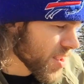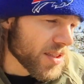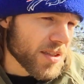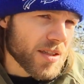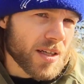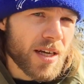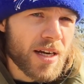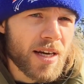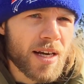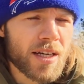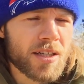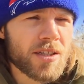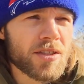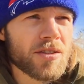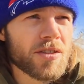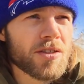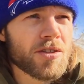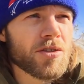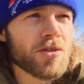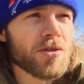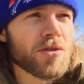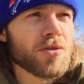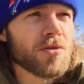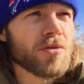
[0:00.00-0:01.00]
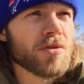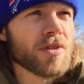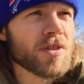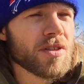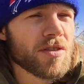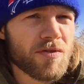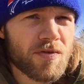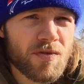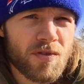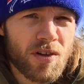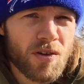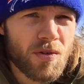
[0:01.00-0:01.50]
it's not actually true.
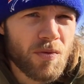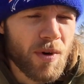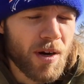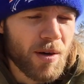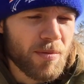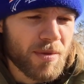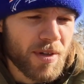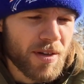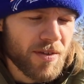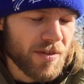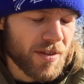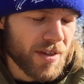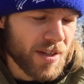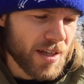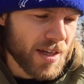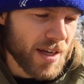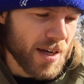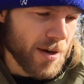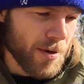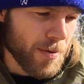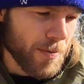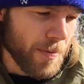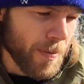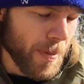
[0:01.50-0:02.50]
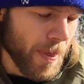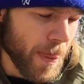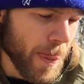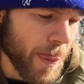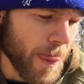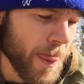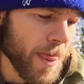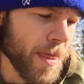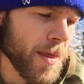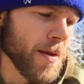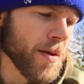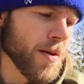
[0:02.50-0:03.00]
This flood wiped everything out.
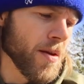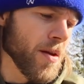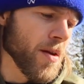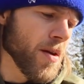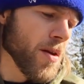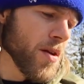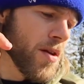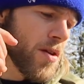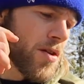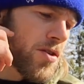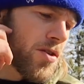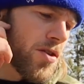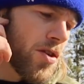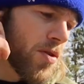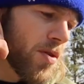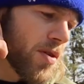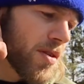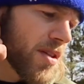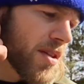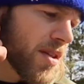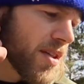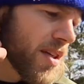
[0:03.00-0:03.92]
So what's